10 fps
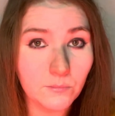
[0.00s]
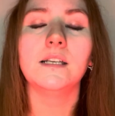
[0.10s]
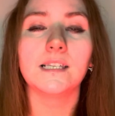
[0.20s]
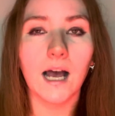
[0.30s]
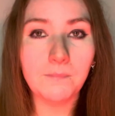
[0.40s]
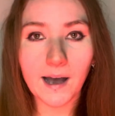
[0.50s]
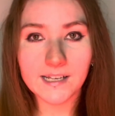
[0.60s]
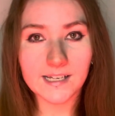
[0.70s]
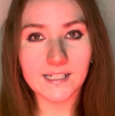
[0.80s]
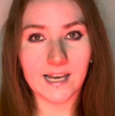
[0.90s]
Sahabat had
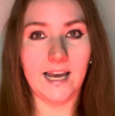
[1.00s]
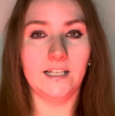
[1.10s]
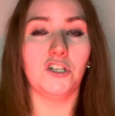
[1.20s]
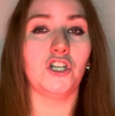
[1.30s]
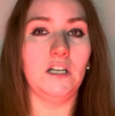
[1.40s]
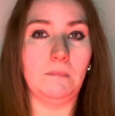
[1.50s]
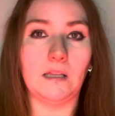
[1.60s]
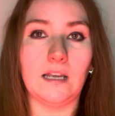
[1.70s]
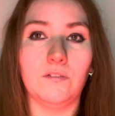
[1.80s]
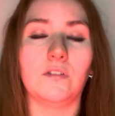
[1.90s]
indicated she
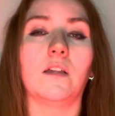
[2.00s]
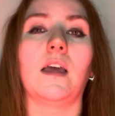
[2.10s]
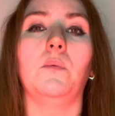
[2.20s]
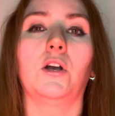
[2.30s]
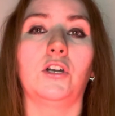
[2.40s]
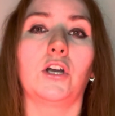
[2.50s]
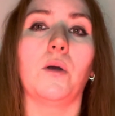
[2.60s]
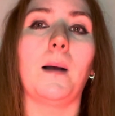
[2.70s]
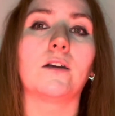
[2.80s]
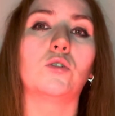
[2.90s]
believed that they were going to go
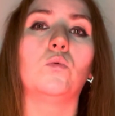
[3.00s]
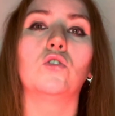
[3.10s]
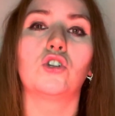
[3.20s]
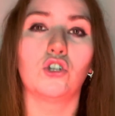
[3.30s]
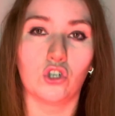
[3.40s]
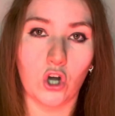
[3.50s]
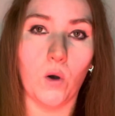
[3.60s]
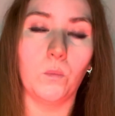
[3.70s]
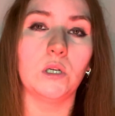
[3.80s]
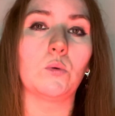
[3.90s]
back towards the
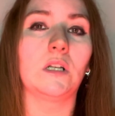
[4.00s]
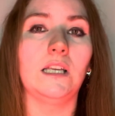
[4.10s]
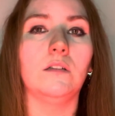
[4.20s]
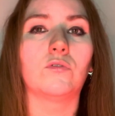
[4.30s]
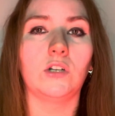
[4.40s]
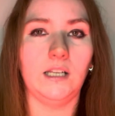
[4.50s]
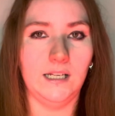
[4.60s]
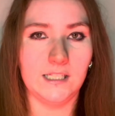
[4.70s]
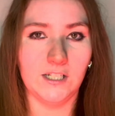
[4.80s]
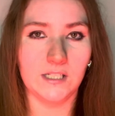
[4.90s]
top, which would lead for an
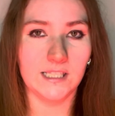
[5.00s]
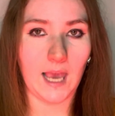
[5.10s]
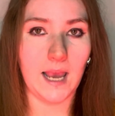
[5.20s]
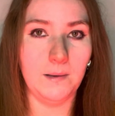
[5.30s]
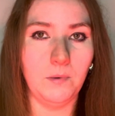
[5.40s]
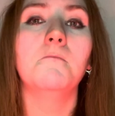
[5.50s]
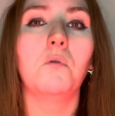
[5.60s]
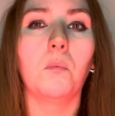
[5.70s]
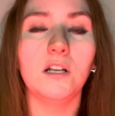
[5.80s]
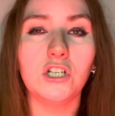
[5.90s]
easier escape. But
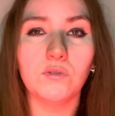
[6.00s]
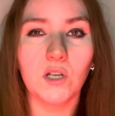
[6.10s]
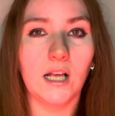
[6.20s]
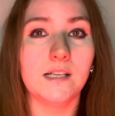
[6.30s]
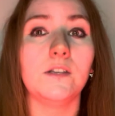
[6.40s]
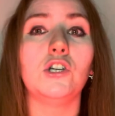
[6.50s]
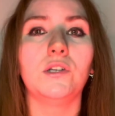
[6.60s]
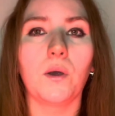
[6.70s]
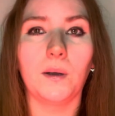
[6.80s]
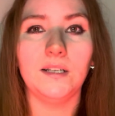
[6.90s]
when she realises she's
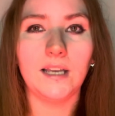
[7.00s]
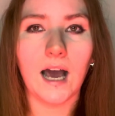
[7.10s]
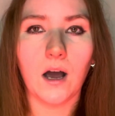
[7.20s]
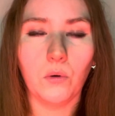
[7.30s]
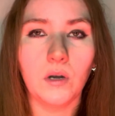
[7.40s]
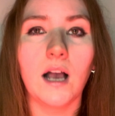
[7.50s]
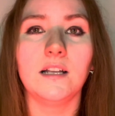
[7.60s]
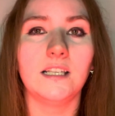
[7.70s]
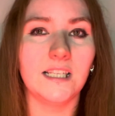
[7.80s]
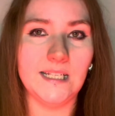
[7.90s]
going down
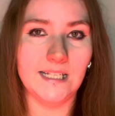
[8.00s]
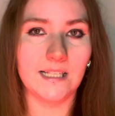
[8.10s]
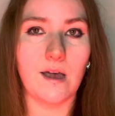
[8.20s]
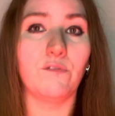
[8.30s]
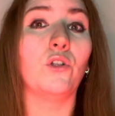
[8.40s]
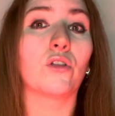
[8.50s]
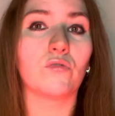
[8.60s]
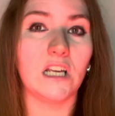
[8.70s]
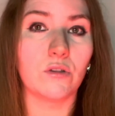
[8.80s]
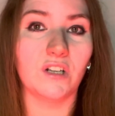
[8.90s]
and sees level
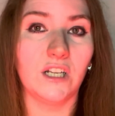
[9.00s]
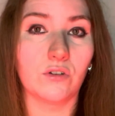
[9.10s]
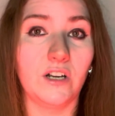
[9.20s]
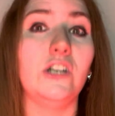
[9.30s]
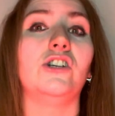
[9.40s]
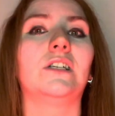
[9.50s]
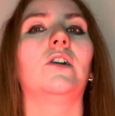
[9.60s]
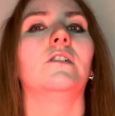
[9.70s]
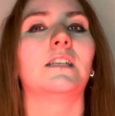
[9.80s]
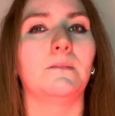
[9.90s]
333, she
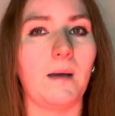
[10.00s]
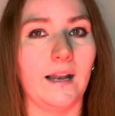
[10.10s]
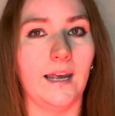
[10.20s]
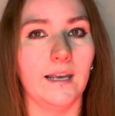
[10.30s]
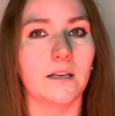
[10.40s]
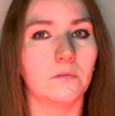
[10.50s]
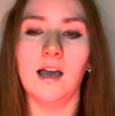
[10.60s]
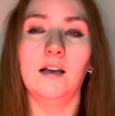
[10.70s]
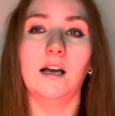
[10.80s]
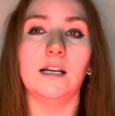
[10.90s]
starts to panic.
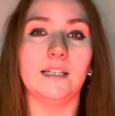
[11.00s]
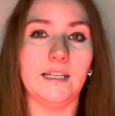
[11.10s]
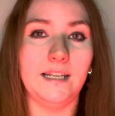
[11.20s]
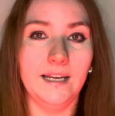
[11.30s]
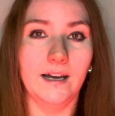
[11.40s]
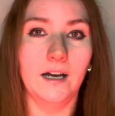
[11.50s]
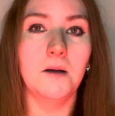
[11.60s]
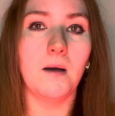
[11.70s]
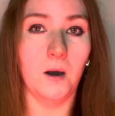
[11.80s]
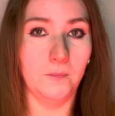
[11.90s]
And here,
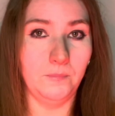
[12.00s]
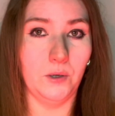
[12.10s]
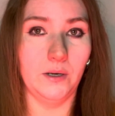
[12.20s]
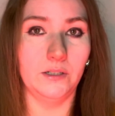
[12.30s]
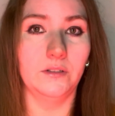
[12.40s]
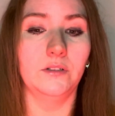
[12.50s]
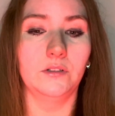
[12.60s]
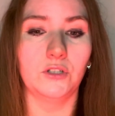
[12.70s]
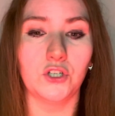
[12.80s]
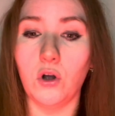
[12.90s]
Perempuan
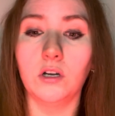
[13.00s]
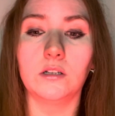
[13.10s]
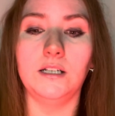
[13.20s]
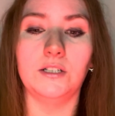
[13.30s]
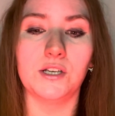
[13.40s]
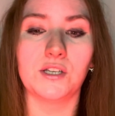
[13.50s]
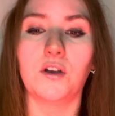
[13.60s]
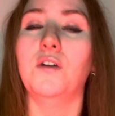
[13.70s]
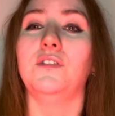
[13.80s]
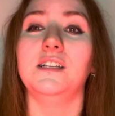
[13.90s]
shockingly
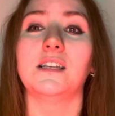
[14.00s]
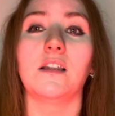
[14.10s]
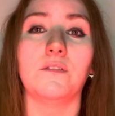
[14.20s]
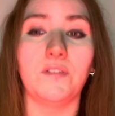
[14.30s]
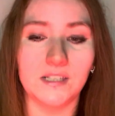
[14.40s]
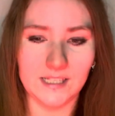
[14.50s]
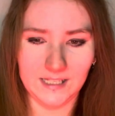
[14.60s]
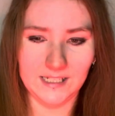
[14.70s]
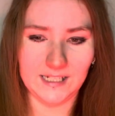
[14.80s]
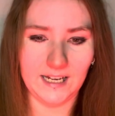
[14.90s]
discovers that the
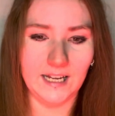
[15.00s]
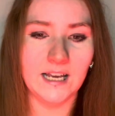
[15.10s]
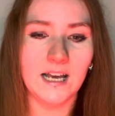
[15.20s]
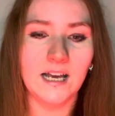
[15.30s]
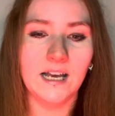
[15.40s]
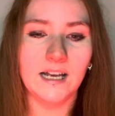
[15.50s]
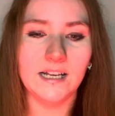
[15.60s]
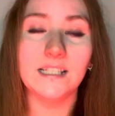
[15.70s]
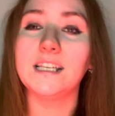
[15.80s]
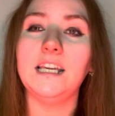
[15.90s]
facility
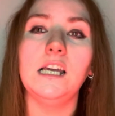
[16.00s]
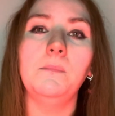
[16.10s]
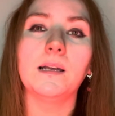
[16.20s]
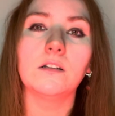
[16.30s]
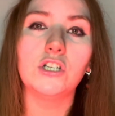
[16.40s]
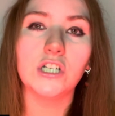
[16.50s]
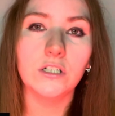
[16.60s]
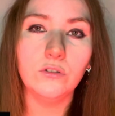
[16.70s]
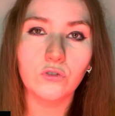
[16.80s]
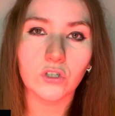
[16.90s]
is keeping
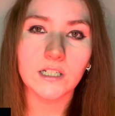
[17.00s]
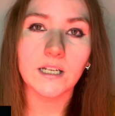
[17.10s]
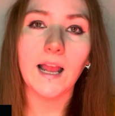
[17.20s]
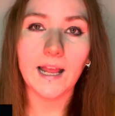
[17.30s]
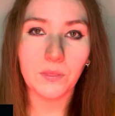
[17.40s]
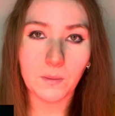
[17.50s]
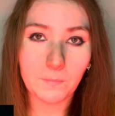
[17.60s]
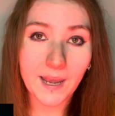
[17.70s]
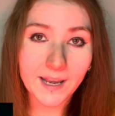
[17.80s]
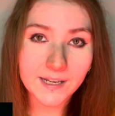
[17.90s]
children in the
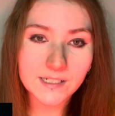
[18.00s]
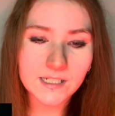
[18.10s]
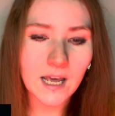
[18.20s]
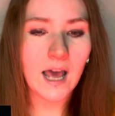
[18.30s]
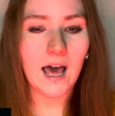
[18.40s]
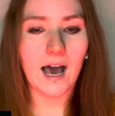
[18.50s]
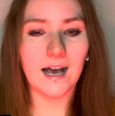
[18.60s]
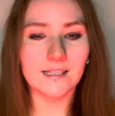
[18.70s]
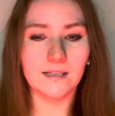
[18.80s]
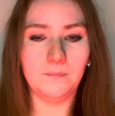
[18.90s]
pit
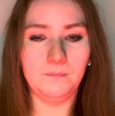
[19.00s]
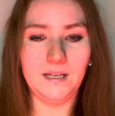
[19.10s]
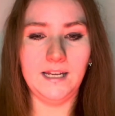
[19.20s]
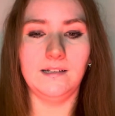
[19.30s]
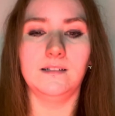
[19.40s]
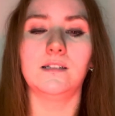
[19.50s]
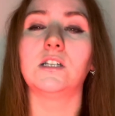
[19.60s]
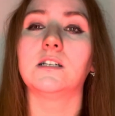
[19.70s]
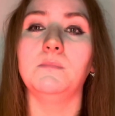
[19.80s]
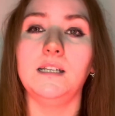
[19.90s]
as a means
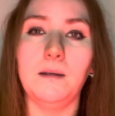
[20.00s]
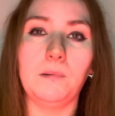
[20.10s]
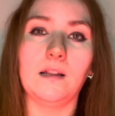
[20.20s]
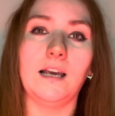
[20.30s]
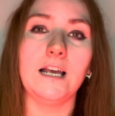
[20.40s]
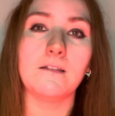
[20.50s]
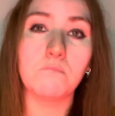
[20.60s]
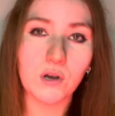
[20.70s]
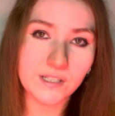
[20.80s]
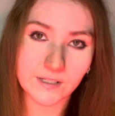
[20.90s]
to manipulate the
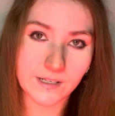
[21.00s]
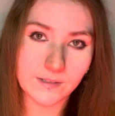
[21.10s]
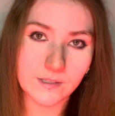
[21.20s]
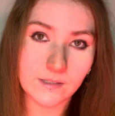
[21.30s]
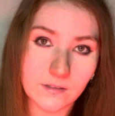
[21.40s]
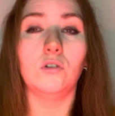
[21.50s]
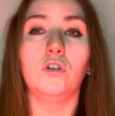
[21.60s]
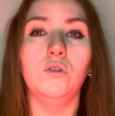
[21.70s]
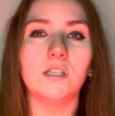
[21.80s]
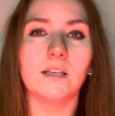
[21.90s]
prisoners,
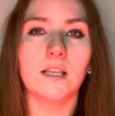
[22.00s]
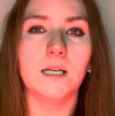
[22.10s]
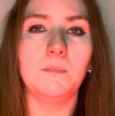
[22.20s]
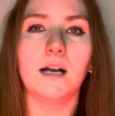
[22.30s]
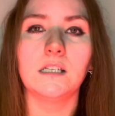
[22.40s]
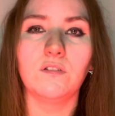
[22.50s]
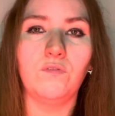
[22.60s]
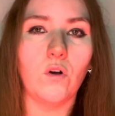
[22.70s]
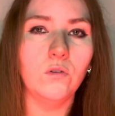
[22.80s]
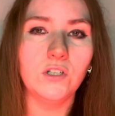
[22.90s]
using them as
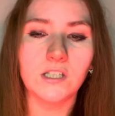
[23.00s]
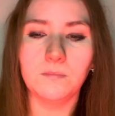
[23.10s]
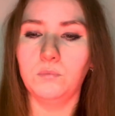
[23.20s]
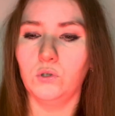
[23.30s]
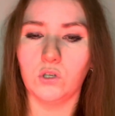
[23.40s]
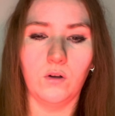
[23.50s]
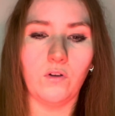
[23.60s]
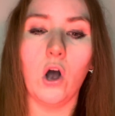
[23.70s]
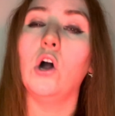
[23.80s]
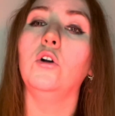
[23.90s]
false symbols of
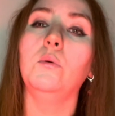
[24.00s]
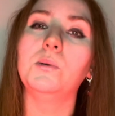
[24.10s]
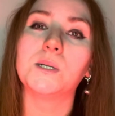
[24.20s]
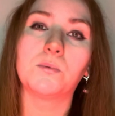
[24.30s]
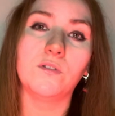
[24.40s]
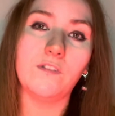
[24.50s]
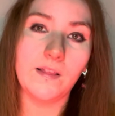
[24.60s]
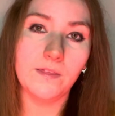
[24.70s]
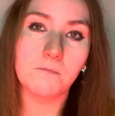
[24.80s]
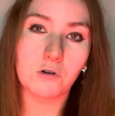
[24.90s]
hope to
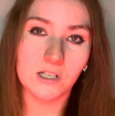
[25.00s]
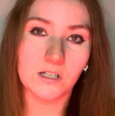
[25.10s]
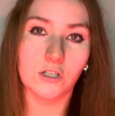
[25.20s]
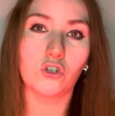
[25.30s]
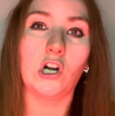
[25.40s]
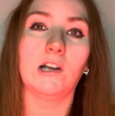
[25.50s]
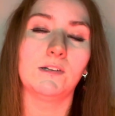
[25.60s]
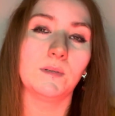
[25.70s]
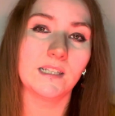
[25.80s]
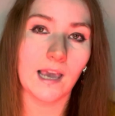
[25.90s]
prevent the prisoners trying
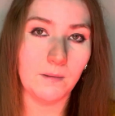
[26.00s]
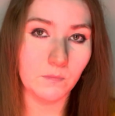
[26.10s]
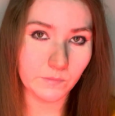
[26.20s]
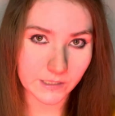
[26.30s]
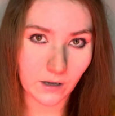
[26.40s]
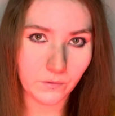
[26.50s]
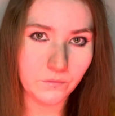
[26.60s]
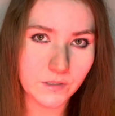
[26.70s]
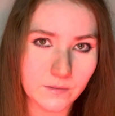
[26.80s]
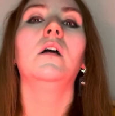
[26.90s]
to escape
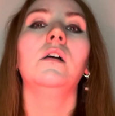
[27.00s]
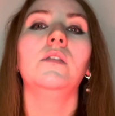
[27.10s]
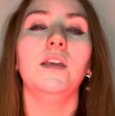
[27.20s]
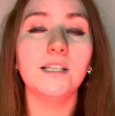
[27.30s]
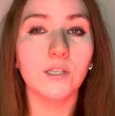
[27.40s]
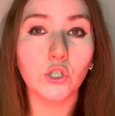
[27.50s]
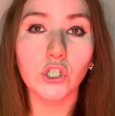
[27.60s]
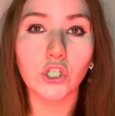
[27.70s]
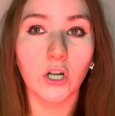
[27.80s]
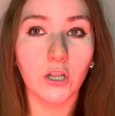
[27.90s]
themselves. This is
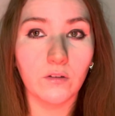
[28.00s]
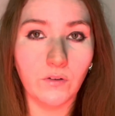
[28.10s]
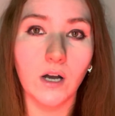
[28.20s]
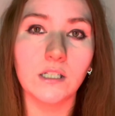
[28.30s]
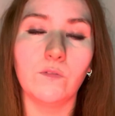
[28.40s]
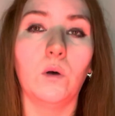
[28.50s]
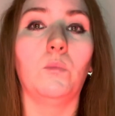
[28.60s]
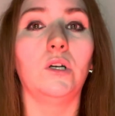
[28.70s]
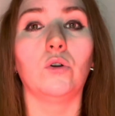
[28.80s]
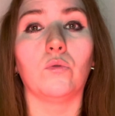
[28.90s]
touched on in the first film
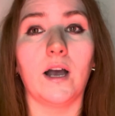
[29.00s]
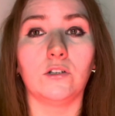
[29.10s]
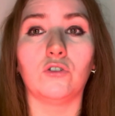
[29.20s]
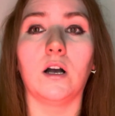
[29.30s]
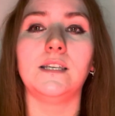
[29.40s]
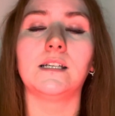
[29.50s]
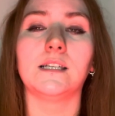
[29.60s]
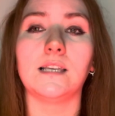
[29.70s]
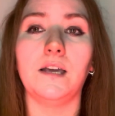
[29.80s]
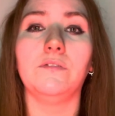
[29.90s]
when Goreng tries to
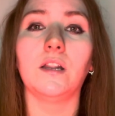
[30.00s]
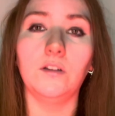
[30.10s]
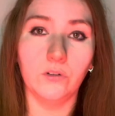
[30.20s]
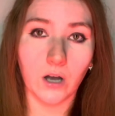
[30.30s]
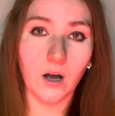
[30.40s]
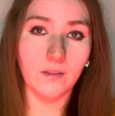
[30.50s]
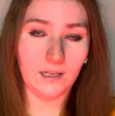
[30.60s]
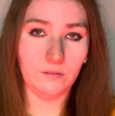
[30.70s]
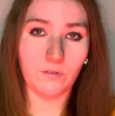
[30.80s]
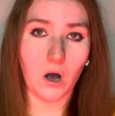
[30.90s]
save the little girl that
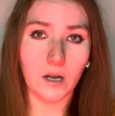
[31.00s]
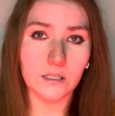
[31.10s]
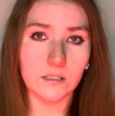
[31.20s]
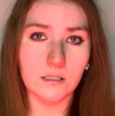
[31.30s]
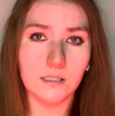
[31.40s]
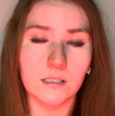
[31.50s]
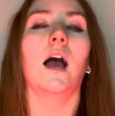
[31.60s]
he finds.